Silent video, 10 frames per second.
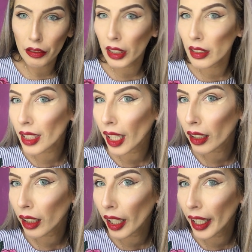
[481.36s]
fixed
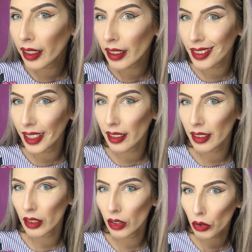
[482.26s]
that line. It's
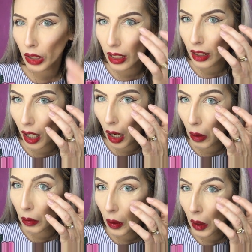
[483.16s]
nice and straight
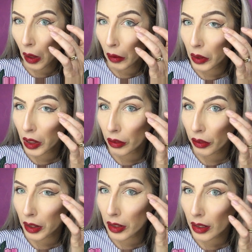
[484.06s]
now. We can
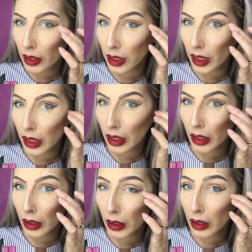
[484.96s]
fix this
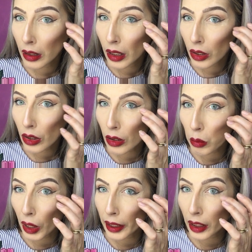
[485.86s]
later.
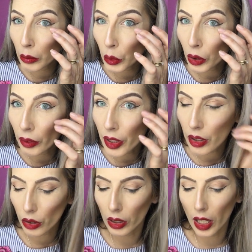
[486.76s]
Just blend it more
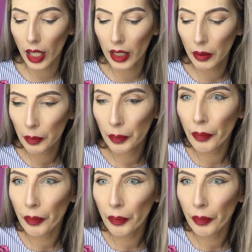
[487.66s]
once you're done.